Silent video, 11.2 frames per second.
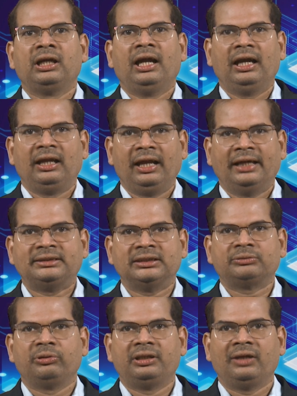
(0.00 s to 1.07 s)
and latches
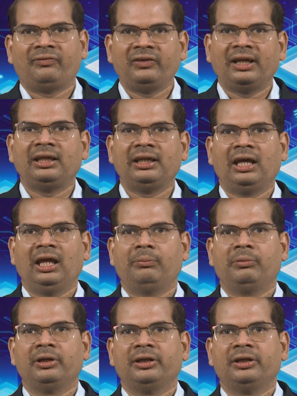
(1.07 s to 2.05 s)
will definitely help